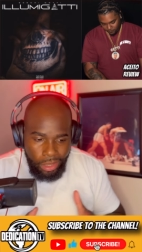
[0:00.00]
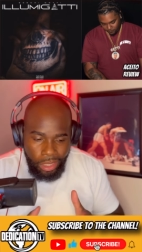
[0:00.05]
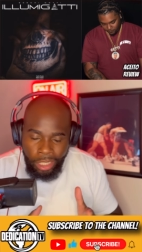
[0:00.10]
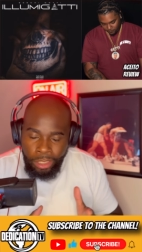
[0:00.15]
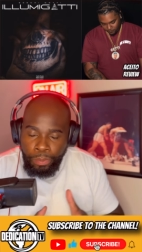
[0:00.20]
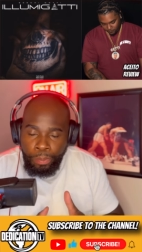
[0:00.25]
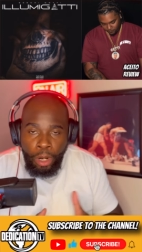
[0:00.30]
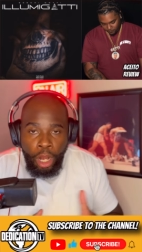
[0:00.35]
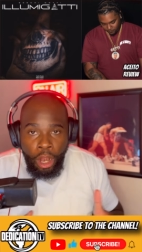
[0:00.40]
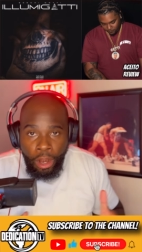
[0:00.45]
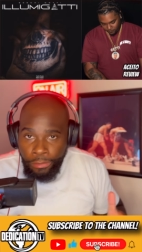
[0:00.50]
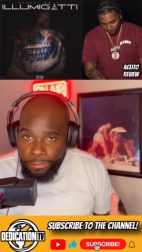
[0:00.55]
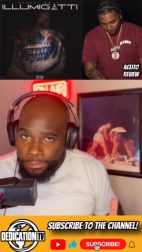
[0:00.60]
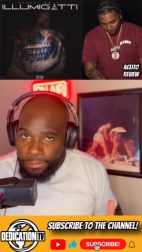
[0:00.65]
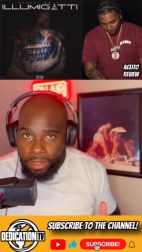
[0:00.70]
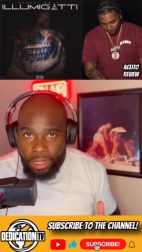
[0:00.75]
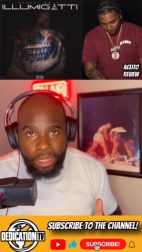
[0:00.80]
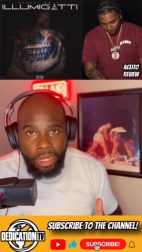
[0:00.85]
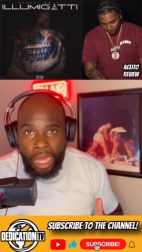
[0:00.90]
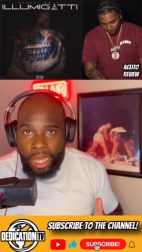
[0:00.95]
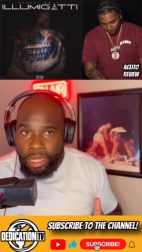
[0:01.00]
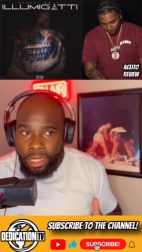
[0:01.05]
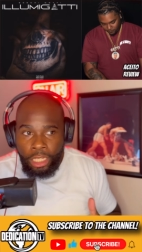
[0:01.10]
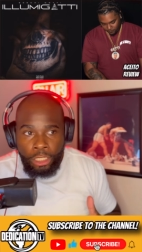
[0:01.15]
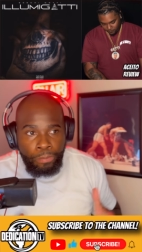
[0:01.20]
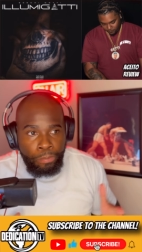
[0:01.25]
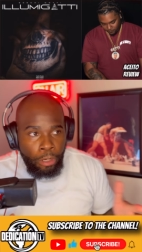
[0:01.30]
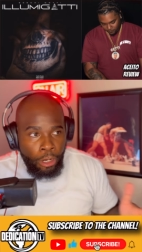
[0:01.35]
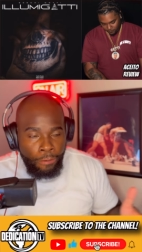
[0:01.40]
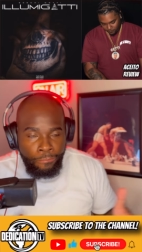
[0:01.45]
it's perfect. Like,
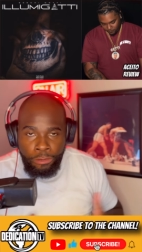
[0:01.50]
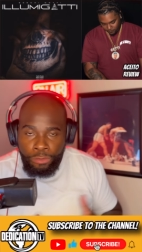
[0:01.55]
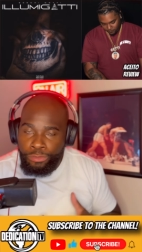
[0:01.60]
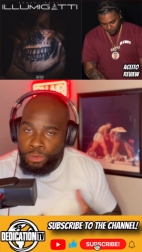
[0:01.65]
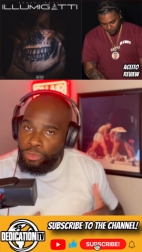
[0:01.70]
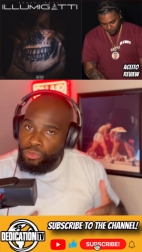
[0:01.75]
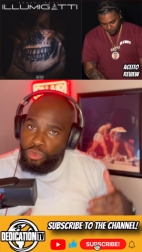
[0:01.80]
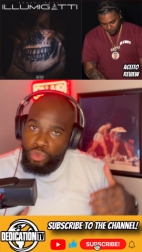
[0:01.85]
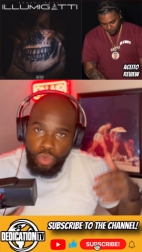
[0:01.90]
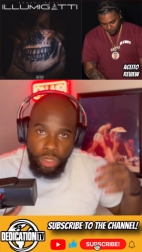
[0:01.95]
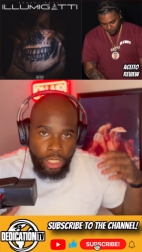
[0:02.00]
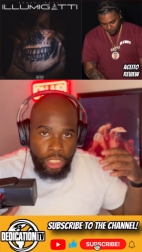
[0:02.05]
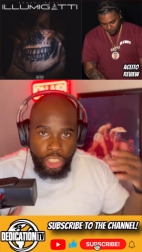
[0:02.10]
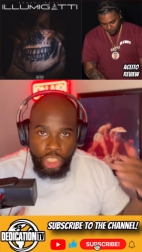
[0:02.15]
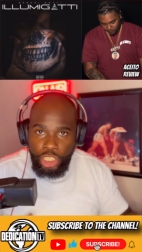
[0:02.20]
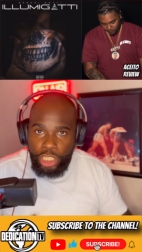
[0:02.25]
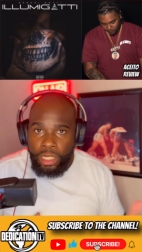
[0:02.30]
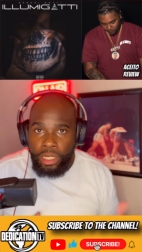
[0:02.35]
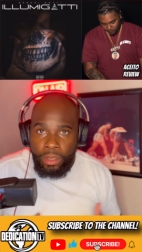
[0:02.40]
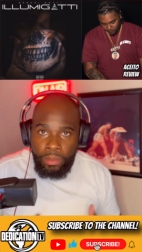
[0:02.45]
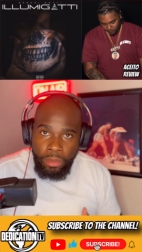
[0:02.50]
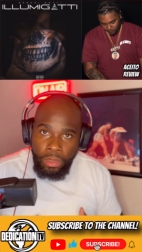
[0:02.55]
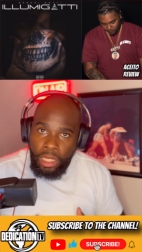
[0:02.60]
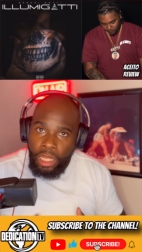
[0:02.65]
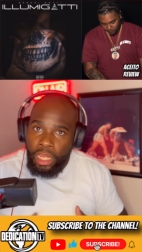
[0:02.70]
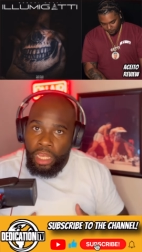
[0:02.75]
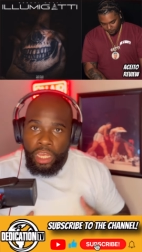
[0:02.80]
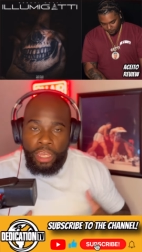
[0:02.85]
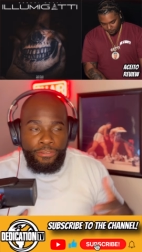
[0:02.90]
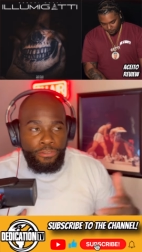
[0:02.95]
it's perfect if you're in the gym,
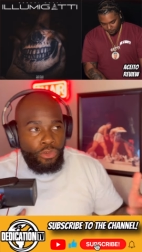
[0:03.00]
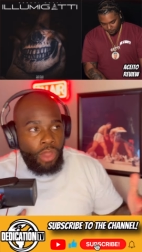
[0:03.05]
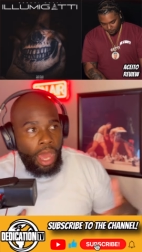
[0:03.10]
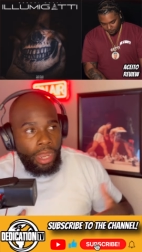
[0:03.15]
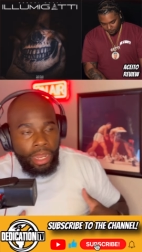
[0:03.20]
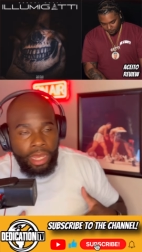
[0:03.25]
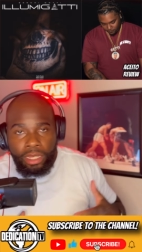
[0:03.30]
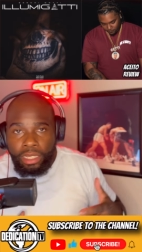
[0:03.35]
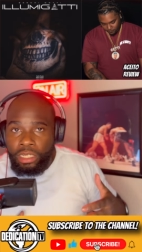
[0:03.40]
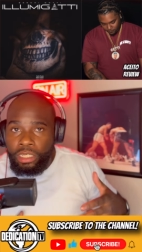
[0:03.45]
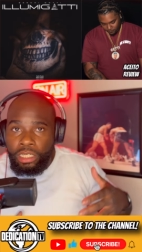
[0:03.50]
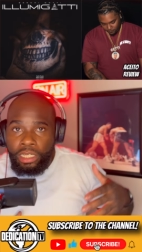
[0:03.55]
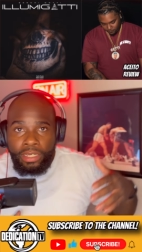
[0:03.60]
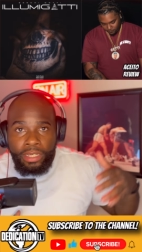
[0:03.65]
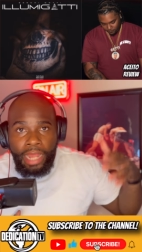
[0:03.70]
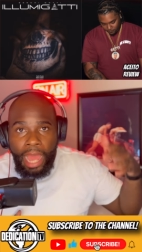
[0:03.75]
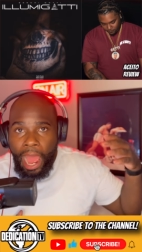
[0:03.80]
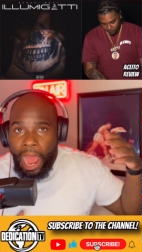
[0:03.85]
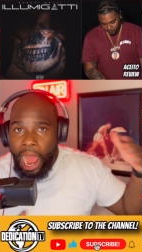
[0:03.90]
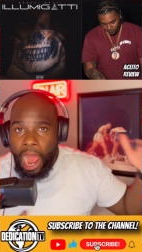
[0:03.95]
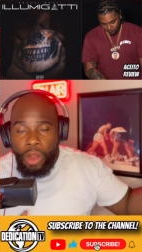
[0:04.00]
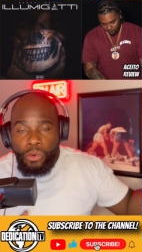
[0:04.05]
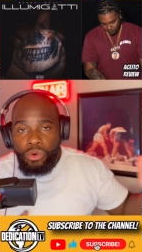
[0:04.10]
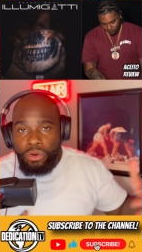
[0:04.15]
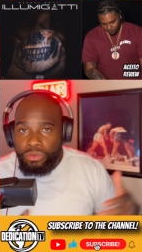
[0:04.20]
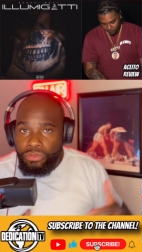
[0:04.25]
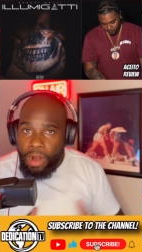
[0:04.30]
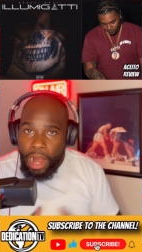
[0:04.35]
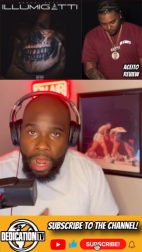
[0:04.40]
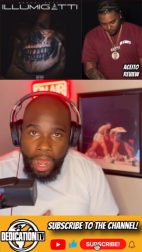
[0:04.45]
if you got like a good hour
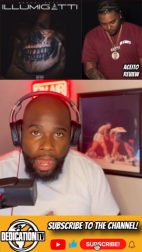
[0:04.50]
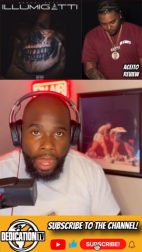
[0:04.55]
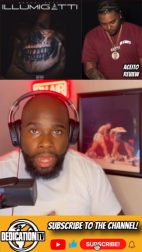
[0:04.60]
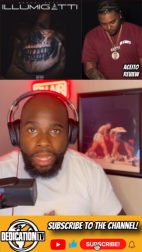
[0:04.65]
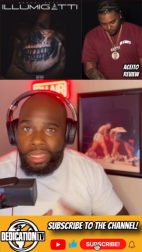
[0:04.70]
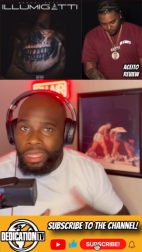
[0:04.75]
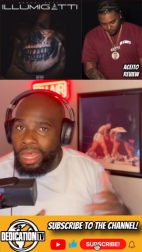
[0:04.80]
ride.